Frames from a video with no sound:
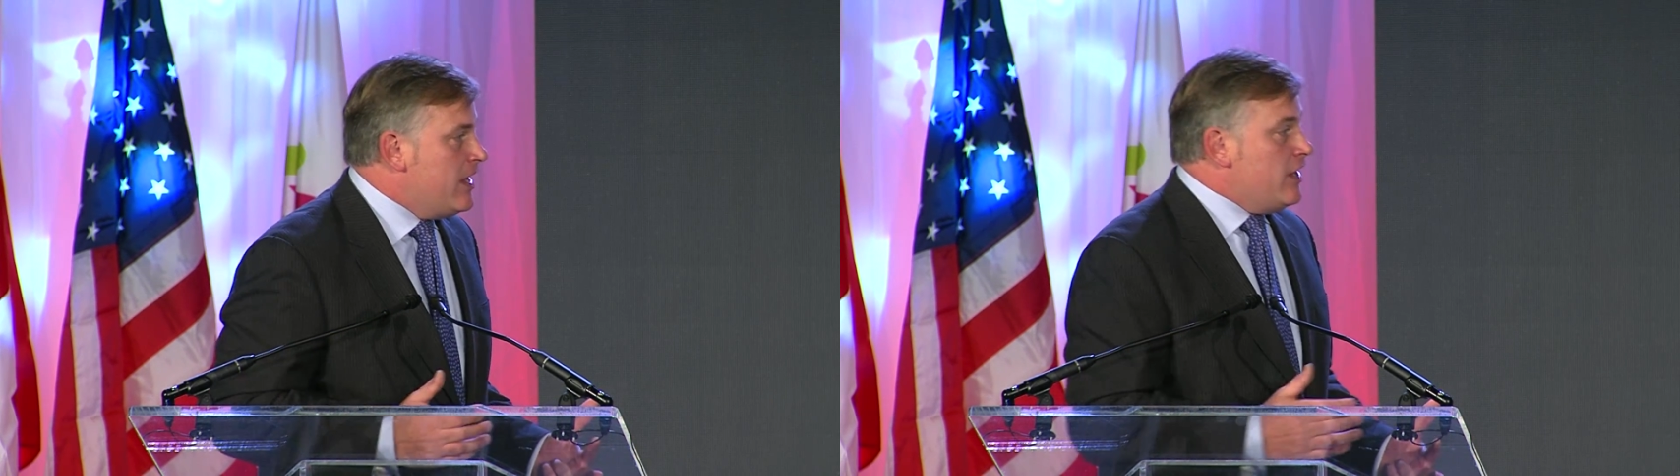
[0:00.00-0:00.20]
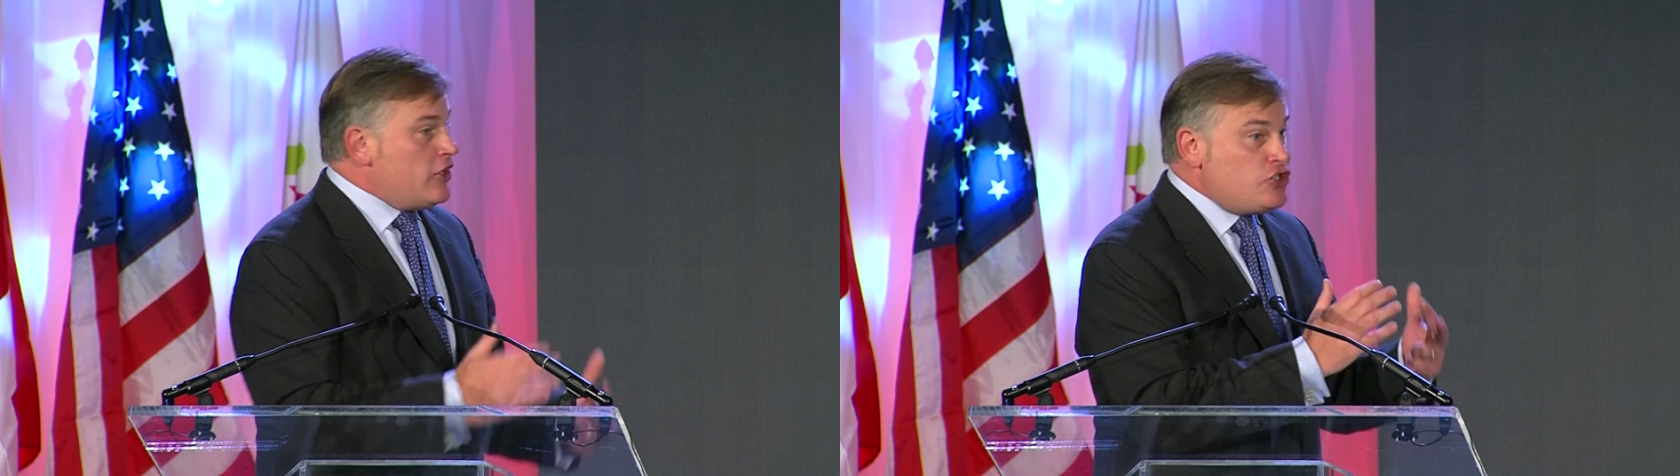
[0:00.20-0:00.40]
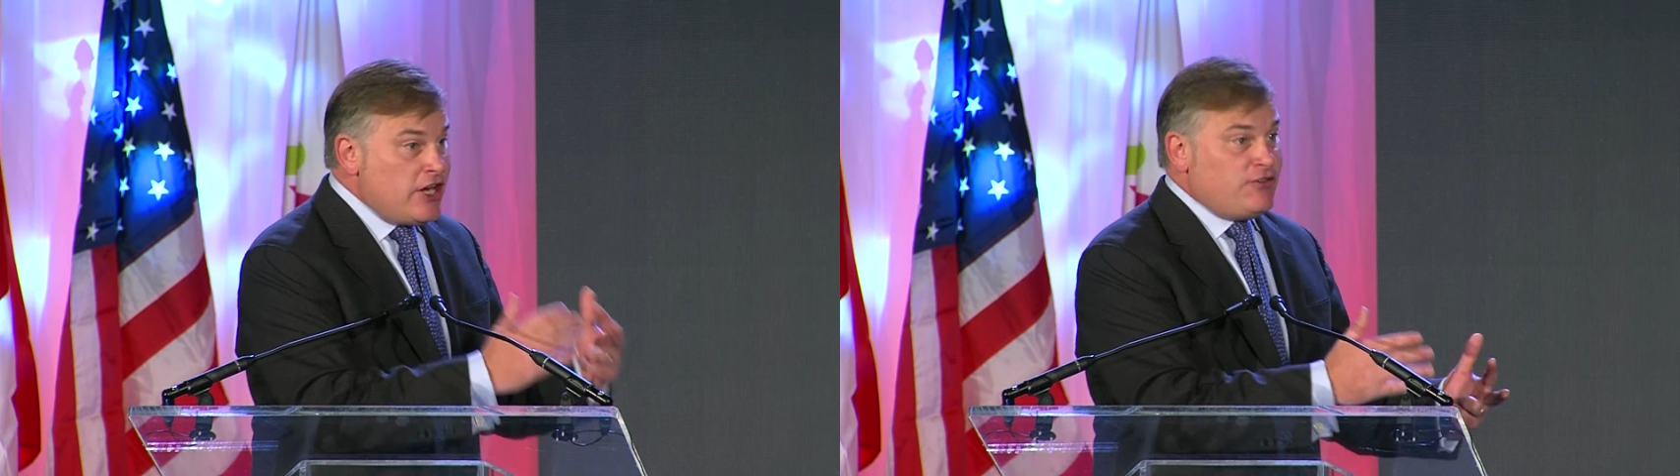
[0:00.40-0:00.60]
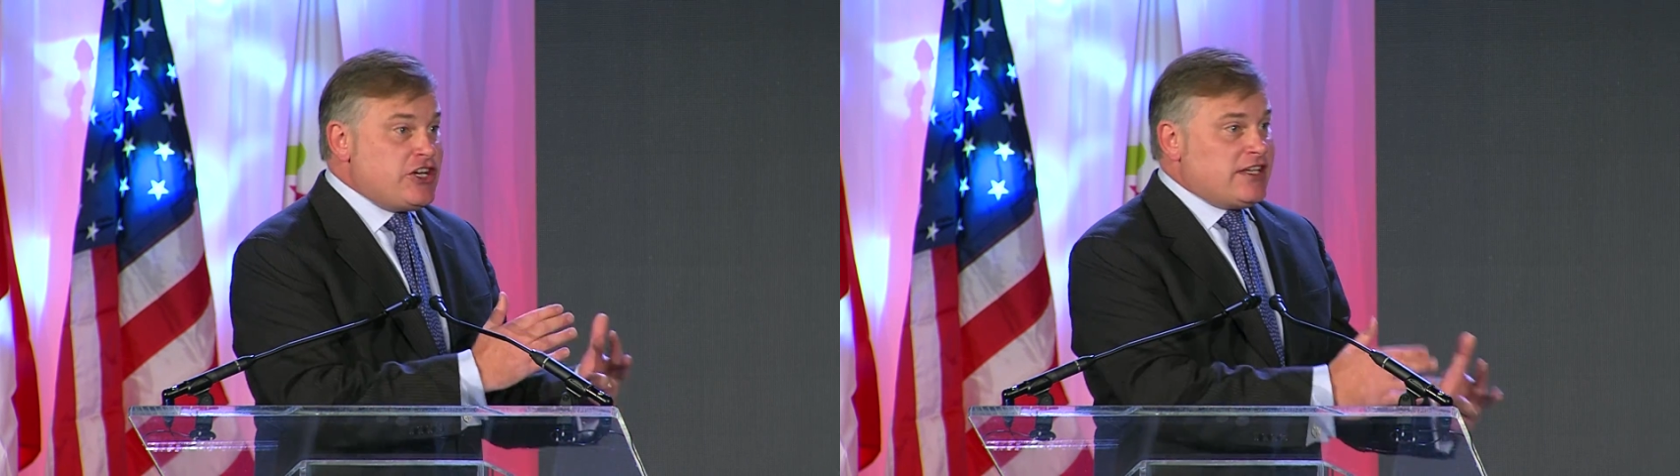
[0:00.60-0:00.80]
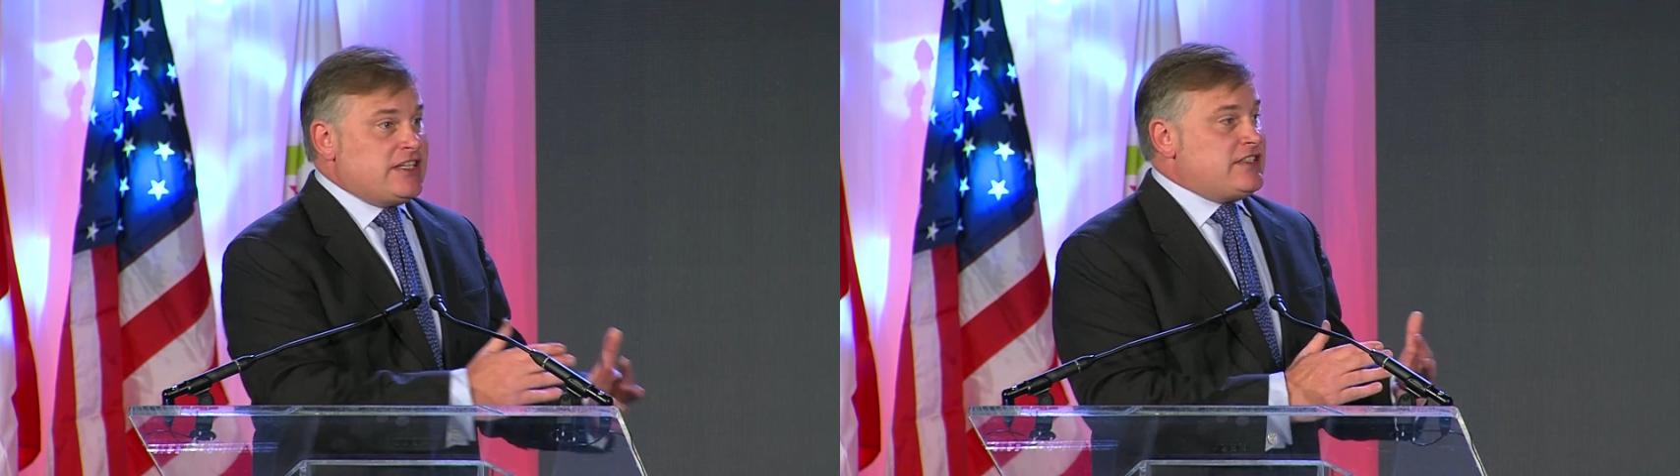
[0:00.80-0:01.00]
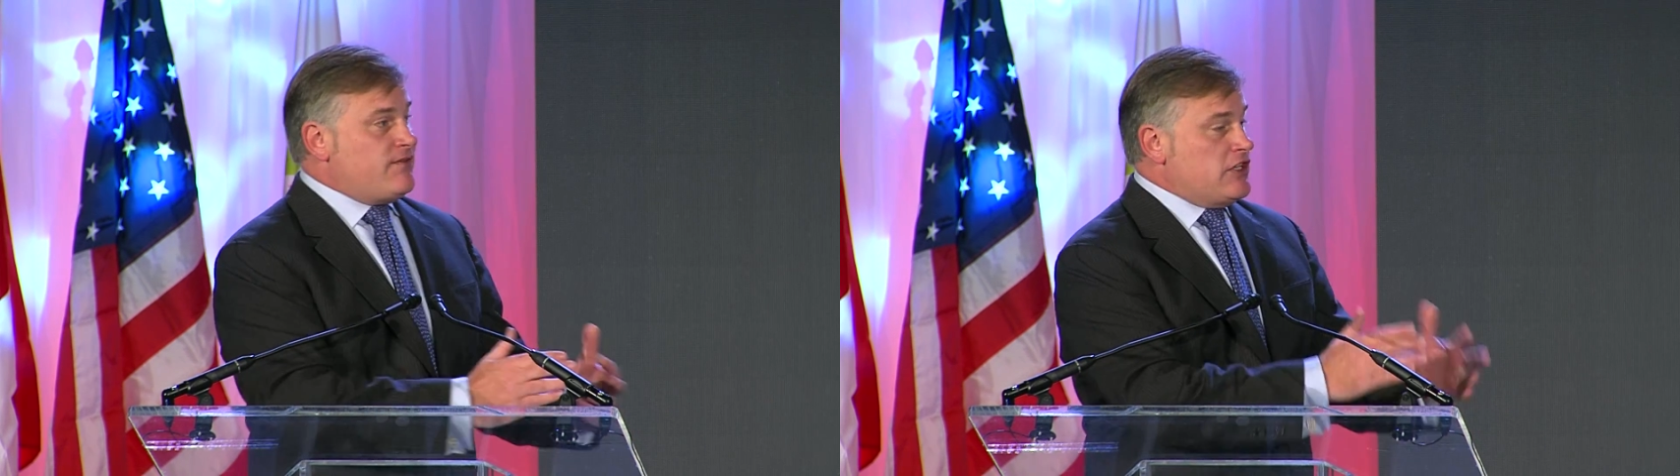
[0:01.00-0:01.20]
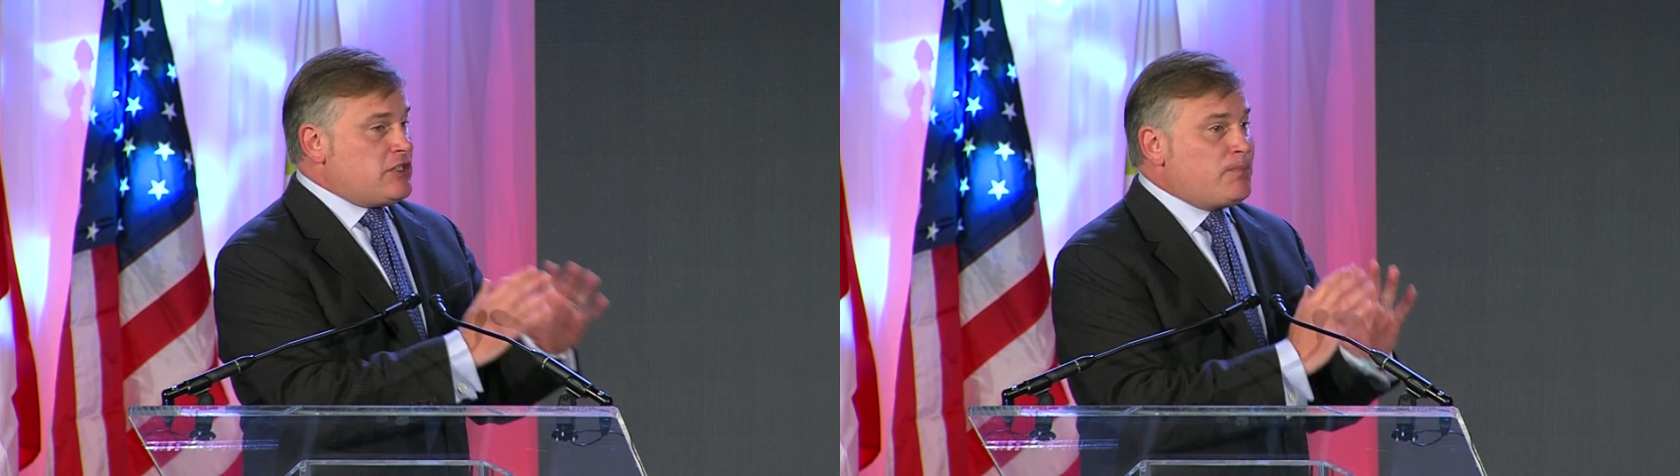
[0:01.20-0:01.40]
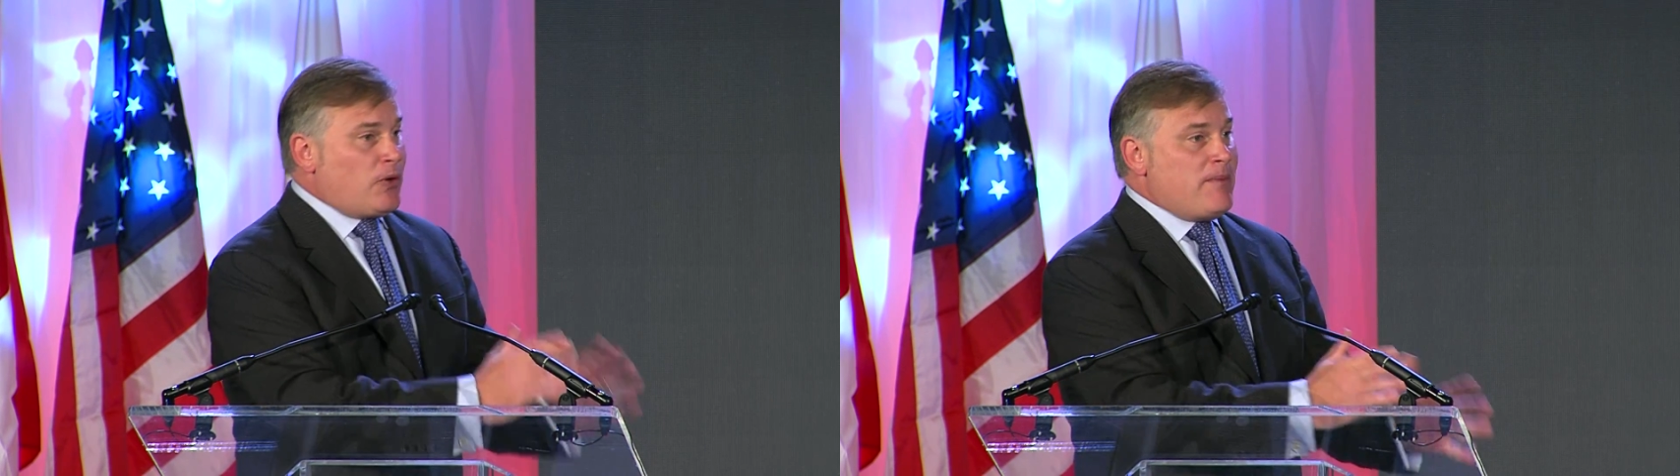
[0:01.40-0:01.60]
The Chief Justice of the
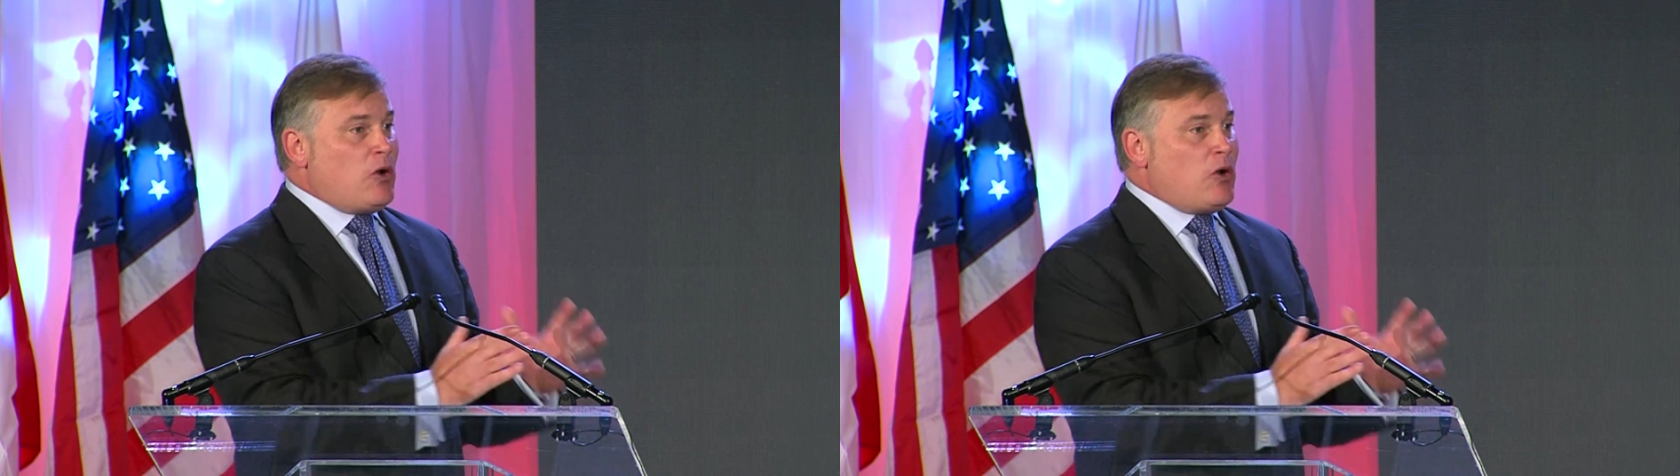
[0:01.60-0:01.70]
Supreme